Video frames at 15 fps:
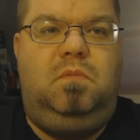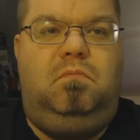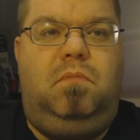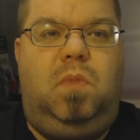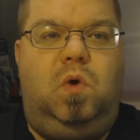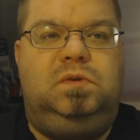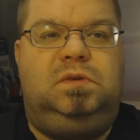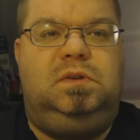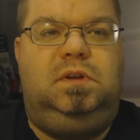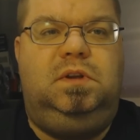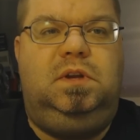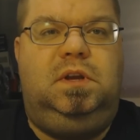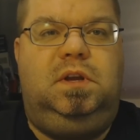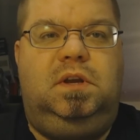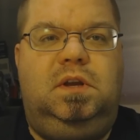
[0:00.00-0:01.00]

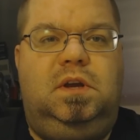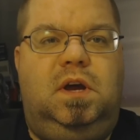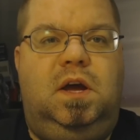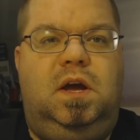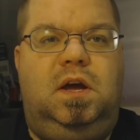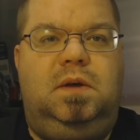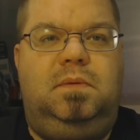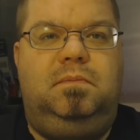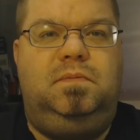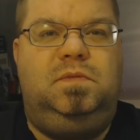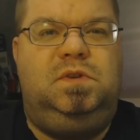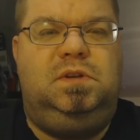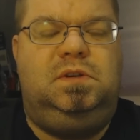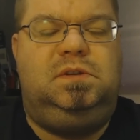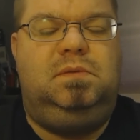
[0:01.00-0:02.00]
mostly
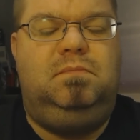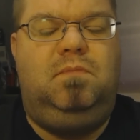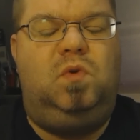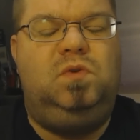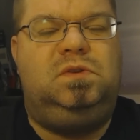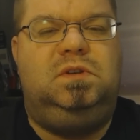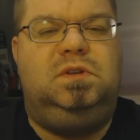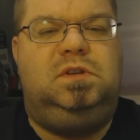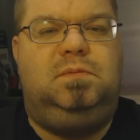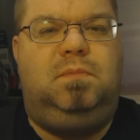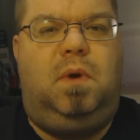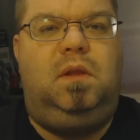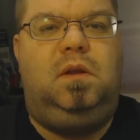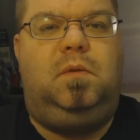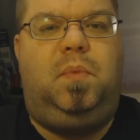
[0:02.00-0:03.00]

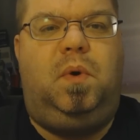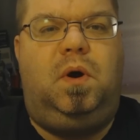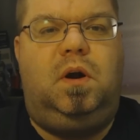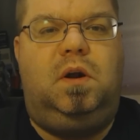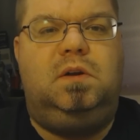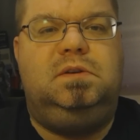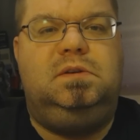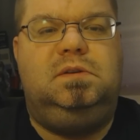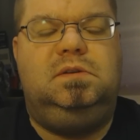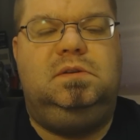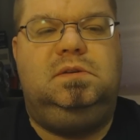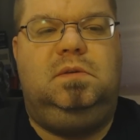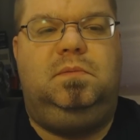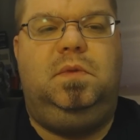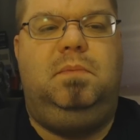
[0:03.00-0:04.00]
smaller parts.
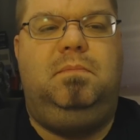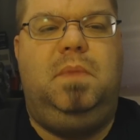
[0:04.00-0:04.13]
Some of the